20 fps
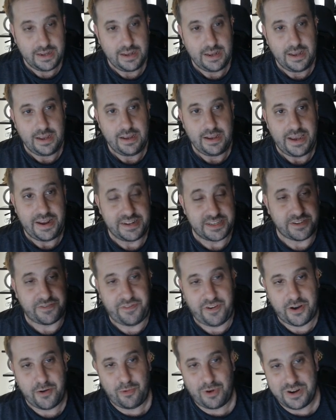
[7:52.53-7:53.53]
And it's a
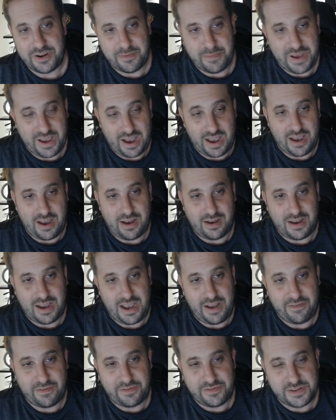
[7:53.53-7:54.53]
fun one to make. I
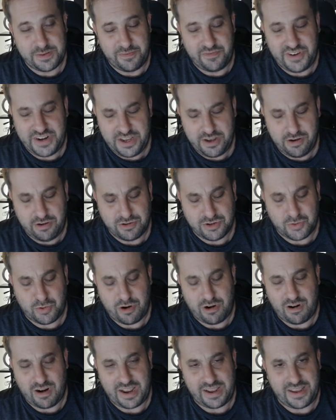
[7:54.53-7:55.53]
have some videos
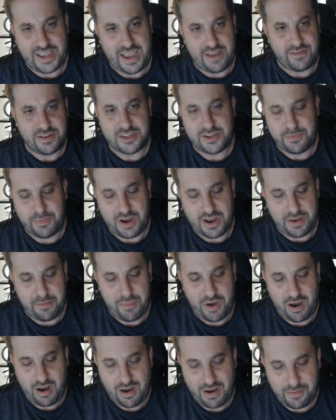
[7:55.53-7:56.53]
where I gave it to my
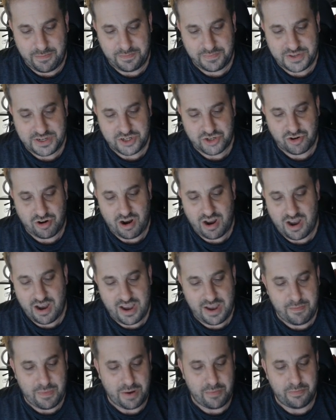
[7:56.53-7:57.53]
mom to try,
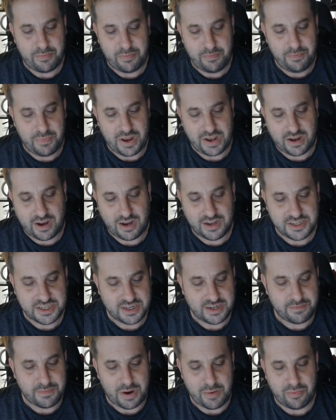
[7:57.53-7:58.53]
my
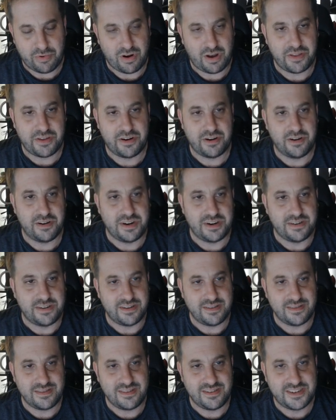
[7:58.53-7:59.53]
cousin, my brother,
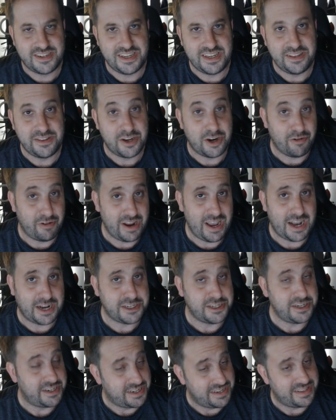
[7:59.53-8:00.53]
and you're seeing their
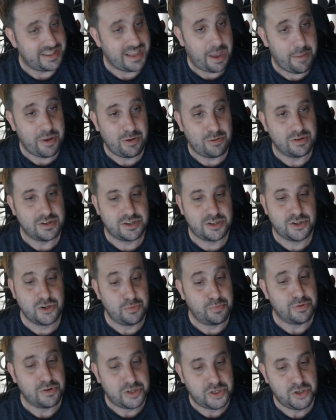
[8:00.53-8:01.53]
reaction to them. It was
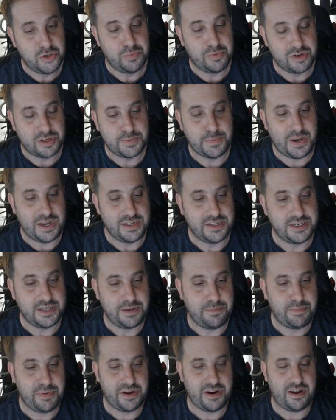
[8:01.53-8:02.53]
super spicy.
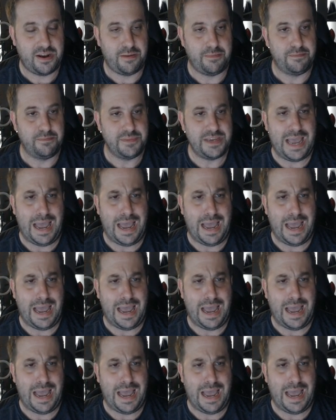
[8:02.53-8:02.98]
But yeah,